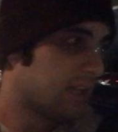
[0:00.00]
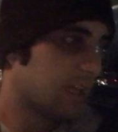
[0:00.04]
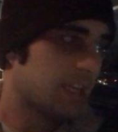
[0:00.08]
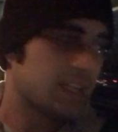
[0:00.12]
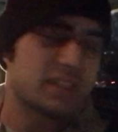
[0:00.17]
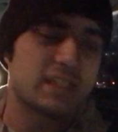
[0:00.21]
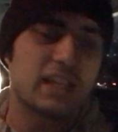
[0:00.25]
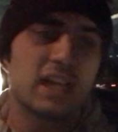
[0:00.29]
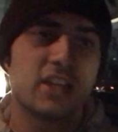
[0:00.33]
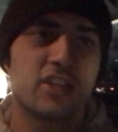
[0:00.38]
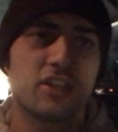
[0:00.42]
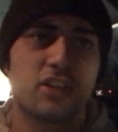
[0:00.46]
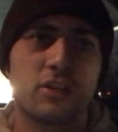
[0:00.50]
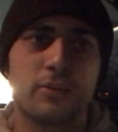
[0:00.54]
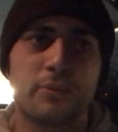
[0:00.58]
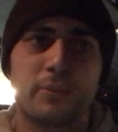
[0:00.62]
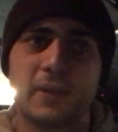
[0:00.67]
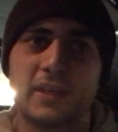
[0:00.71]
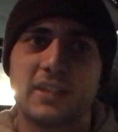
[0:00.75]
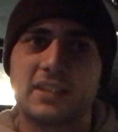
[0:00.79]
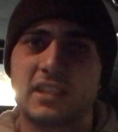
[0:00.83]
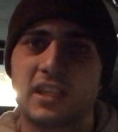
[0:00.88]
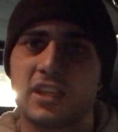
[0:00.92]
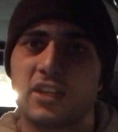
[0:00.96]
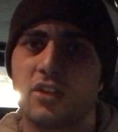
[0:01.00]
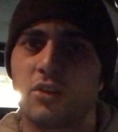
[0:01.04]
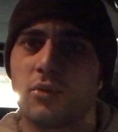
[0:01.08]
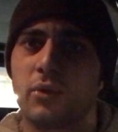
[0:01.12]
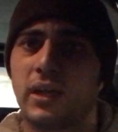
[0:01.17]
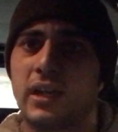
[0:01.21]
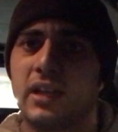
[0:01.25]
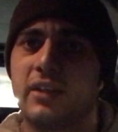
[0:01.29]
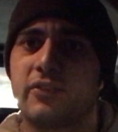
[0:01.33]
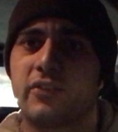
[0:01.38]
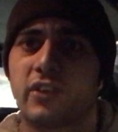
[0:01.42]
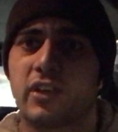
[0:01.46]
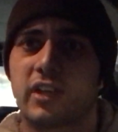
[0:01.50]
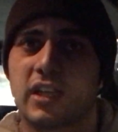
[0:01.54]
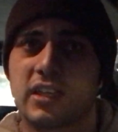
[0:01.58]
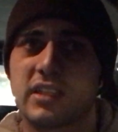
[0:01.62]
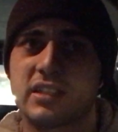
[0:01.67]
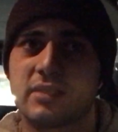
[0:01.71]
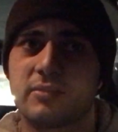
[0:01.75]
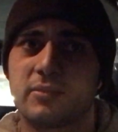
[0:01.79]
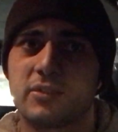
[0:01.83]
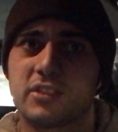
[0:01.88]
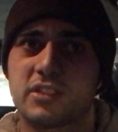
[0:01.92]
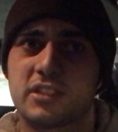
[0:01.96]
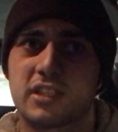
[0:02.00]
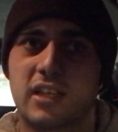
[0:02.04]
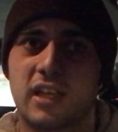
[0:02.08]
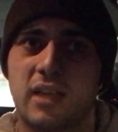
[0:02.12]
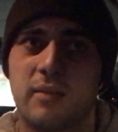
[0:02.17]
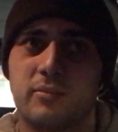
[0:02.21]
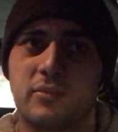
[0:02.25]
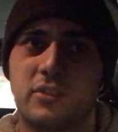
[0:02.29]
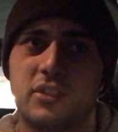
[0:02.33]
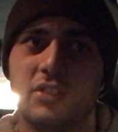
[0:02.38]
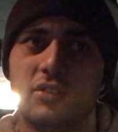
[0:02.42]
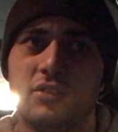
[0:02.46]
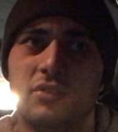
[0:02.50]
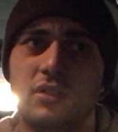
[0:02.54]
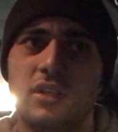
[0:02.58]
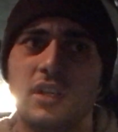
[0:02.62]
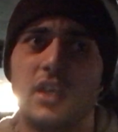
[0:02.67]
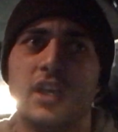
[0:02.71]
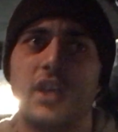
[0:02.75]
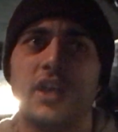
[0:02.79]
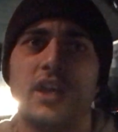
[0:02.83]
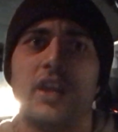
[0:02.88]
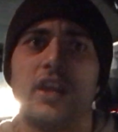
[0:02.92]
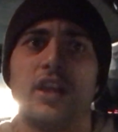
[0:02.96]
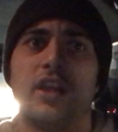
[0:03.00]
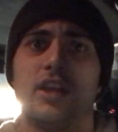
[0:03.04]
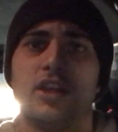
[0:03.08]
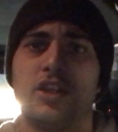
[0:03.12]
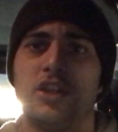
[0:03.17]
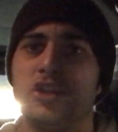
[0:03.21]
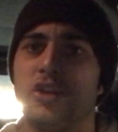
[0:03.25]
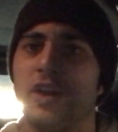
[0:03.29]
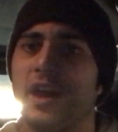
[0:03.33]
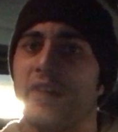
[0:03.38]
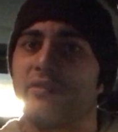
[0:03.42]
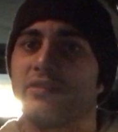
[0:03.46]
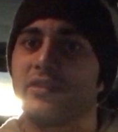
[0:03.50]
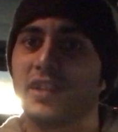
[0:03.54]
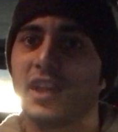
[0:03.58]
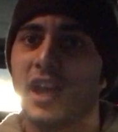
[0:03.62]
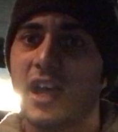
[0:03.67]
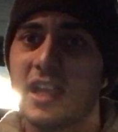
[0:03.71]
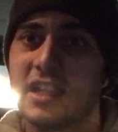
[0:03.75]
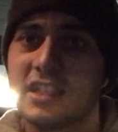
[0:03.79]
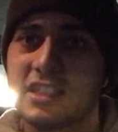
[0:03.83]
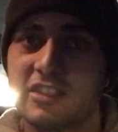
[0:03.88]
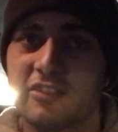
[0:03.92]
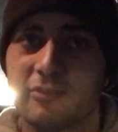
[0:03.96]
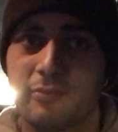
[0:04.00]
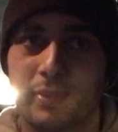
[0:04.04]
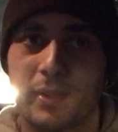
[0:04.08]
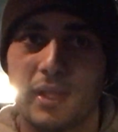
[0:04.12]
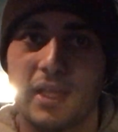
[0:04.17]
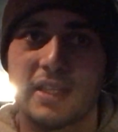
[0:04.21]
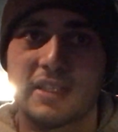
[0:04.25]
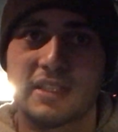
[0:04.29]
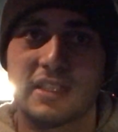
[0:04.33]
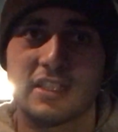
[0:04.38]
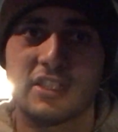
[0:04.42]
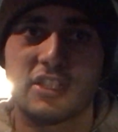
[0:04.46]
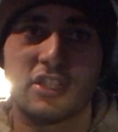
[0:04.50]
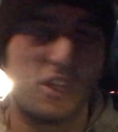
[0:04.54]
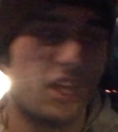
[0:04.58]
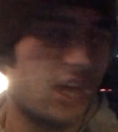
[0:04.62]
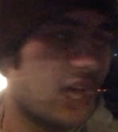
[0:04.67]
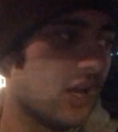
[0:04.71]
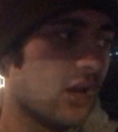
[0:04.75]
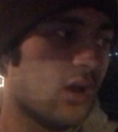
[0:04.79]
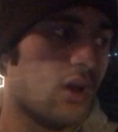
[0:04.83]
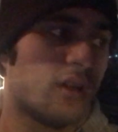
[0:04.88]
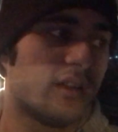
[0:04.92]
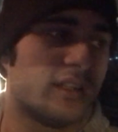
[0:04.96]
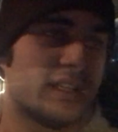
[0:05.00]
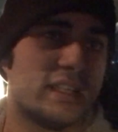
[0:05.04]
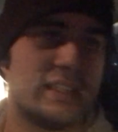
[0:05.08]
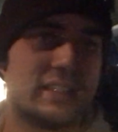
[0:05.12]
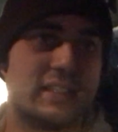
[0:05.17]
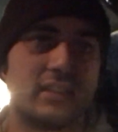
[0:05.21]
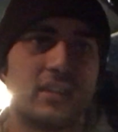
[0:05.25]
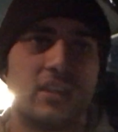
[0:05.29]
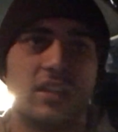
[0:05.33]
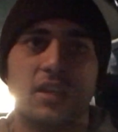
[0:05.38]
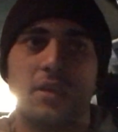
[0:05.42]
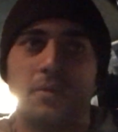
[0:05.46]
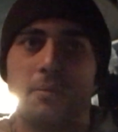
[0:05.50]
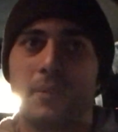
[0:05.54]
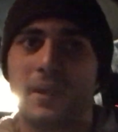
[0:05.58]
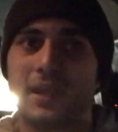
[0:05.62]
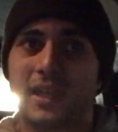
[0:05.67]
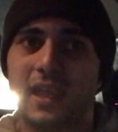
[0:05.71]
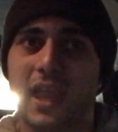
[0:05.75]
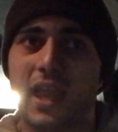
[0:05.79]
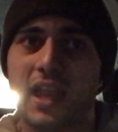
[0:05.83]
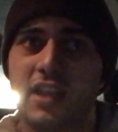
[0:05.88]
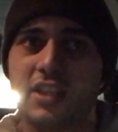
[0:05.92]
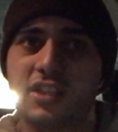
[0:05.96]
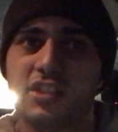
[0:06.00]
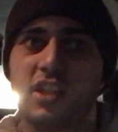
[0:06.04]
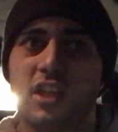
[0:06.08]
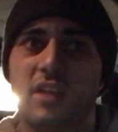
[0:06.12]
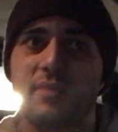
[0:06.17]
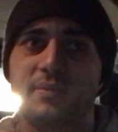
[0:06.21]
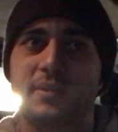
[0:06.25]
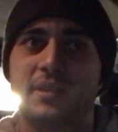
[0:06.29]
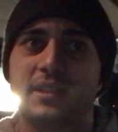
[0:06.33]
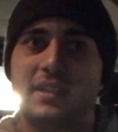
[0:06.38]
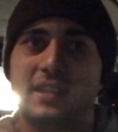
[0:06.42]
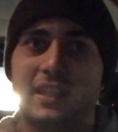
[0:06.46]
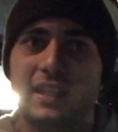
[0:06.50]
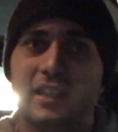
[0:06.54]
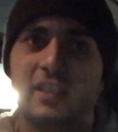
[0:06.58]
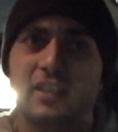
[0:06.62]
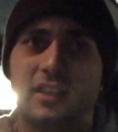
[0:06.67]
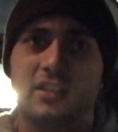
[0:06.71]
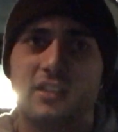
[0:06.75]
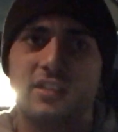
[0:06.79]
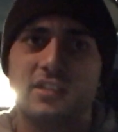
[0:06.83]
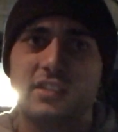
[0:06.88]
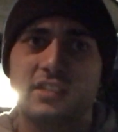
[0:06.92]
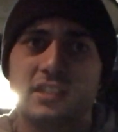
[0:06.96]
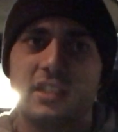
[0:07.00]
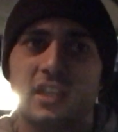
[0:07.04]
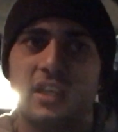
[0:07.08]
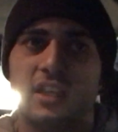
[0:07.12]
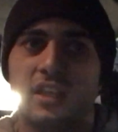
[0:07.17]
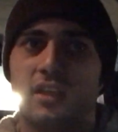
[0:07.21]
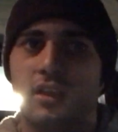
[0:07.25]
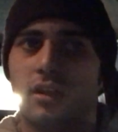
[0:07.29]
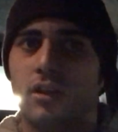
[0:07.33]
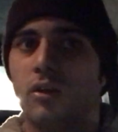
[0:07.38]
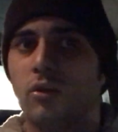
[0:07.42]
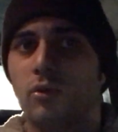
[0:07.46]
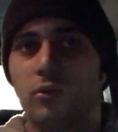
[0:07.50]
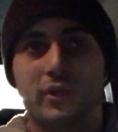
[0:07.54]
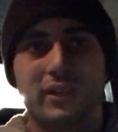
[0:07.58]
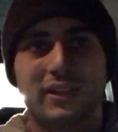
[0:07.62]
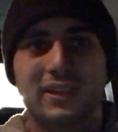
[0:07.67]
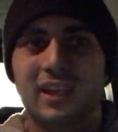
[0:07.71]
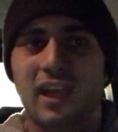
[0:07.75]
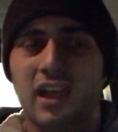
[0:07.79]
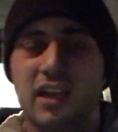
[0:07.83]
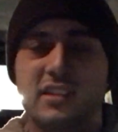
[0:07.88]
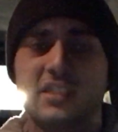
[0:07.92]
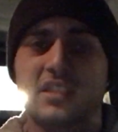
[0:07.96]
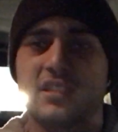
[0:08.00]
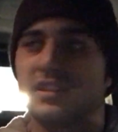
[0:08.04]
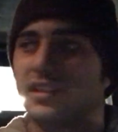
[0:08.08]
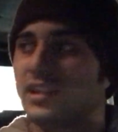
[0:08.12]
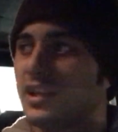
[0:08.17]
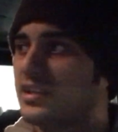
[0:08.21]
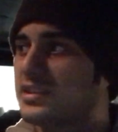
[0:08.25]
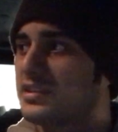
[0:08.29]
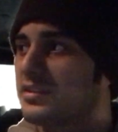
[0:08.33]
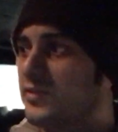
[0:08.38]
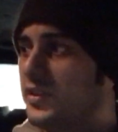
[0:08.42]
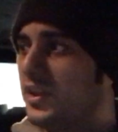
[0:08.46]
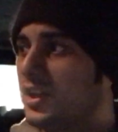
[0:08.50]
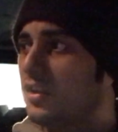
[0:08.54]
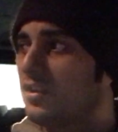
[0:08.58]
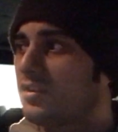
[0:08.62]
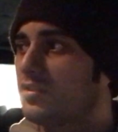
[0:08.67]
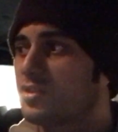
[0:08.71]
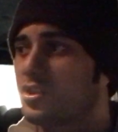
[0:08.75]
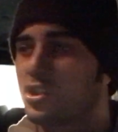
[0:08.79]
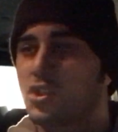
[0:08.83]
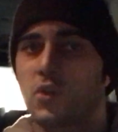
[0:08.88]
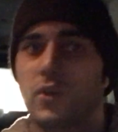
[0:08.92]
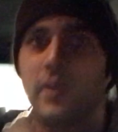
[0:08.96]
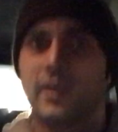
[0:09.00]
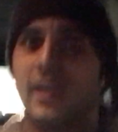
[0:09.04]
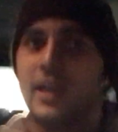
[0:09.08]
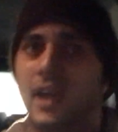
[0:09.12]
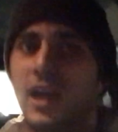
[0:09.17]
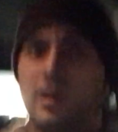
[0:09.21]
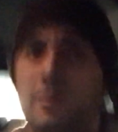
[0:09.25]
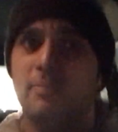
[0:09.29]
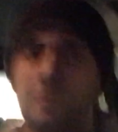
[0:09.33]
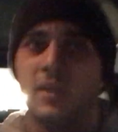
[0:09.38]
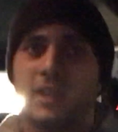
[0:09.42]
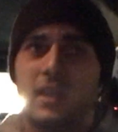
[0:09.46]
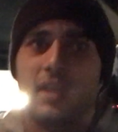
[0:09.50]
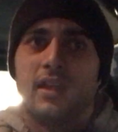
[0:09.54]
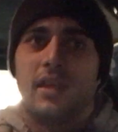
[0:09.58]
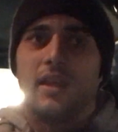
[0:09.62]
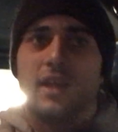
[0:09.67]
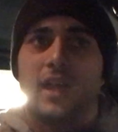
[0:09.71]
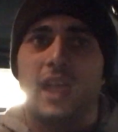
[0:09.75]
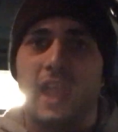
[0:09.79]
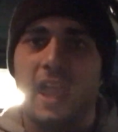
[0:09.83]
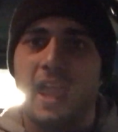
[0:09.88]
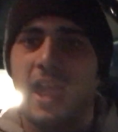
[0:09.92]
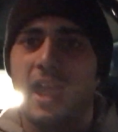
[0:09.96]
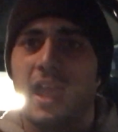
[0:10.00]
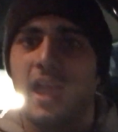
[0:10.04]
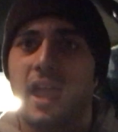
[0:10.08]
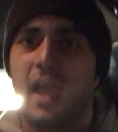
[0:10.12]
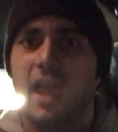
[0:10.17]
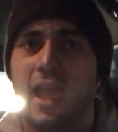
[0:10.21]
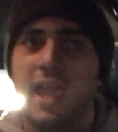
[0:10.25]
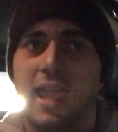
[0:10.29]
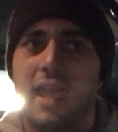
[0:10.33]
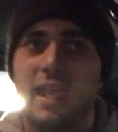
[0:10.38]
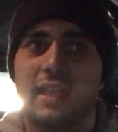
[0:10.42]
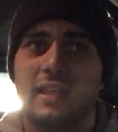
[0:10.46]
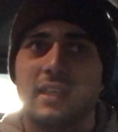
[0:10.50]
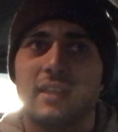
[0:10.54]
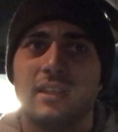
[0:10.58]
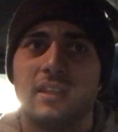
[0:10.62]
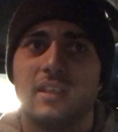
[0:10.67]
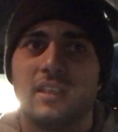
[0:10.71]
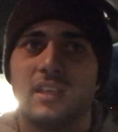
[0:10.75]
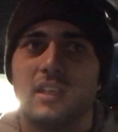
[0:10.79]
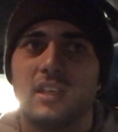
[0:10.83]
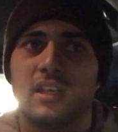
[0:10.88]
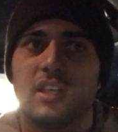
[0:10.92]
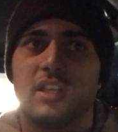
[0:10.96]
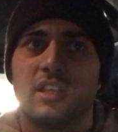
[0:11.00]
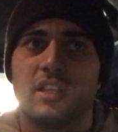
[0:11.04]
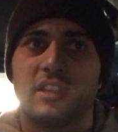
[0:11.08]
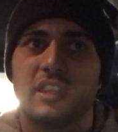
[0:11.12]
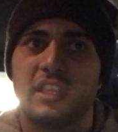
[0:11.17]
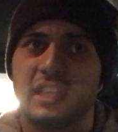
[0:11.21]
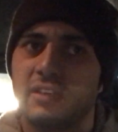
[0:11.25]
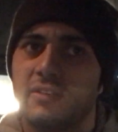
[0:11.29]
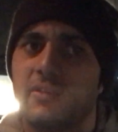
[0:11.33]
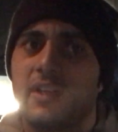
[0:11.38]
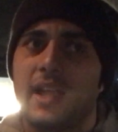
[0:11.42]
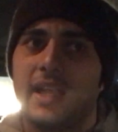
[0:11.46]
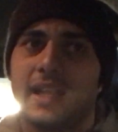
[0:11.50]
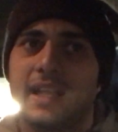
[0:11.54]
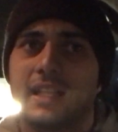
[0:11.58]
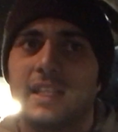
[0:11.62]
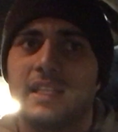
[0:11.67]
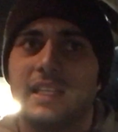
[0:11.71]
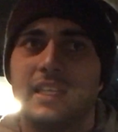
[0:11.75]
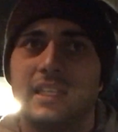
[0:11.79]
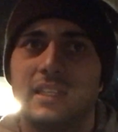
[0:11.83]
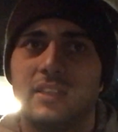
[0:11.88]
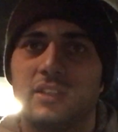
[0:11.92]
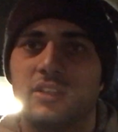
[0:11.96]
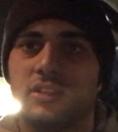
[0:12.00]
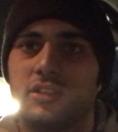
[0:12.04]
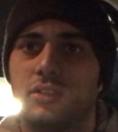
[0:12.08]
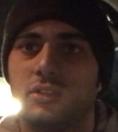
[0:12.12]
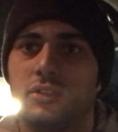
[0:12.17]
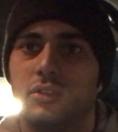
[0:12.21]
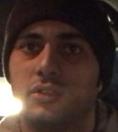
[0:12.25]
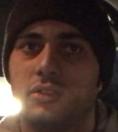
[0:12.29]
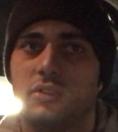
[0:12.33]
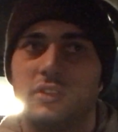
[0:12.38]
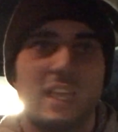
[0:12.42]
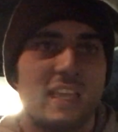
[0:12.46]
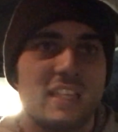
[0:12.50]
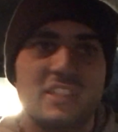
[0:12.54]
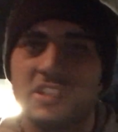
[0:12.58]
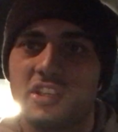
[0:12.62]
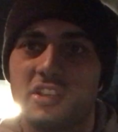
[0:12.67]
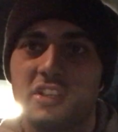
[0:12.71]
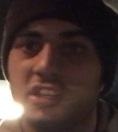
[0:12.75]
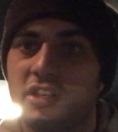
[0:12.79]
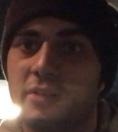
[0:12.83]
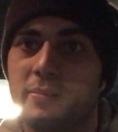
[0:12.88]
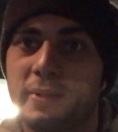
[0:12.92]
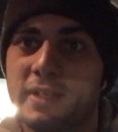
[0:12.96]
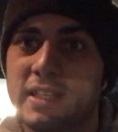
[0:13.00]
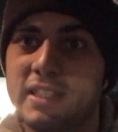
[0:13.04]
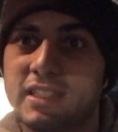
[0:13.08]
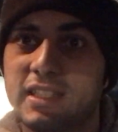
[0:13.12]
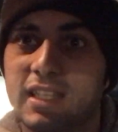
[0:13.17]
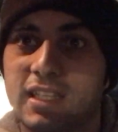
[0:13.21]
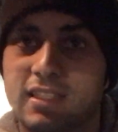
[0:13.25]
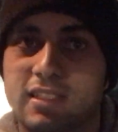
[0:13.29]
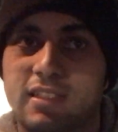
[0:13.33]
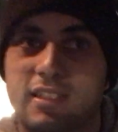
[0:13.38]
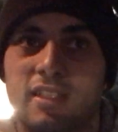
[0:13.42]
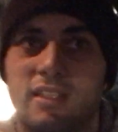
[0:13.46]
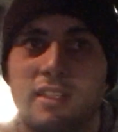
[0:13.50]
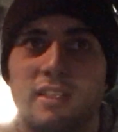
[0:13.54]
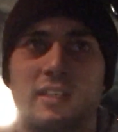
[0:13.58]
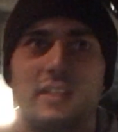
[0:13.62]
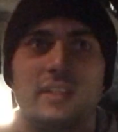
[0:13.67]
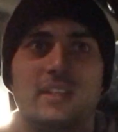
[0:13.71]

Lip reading: It's not your place that you're waiting for customers to come to. You have tons of places. You got all these mechanic shops and dealers with tons and tons of vehicles showing up, and theoretically, that's all your business.